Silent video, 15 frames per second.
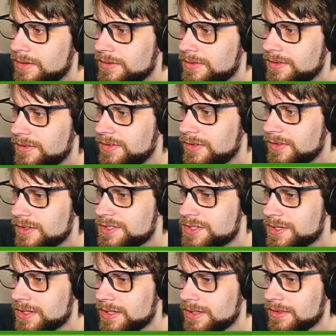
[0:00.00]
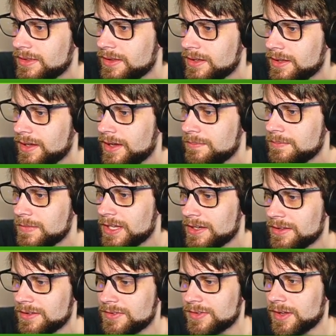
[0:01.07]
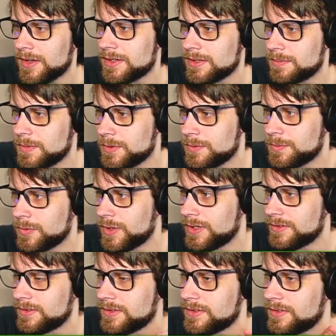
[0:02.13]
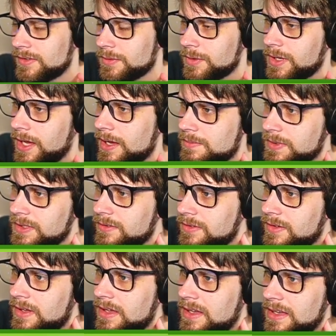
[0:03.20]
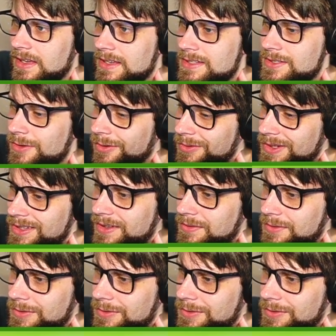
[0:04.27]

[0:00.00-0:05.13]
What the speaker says: This is a tricky thing. I'm gonna Sonic Boom once and see what happens. It's only level